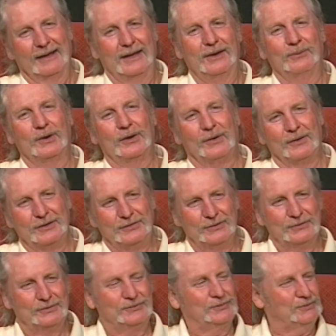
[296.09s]
he would only
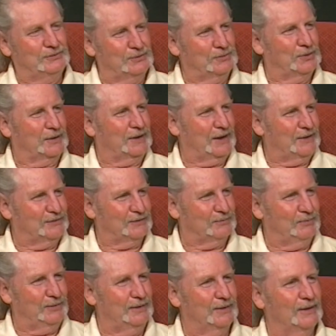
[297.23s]
do the case of
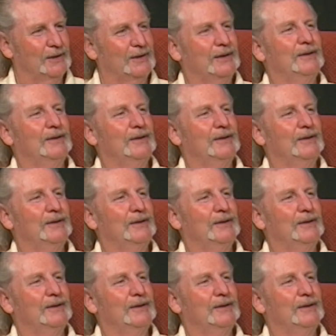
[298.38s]
beer,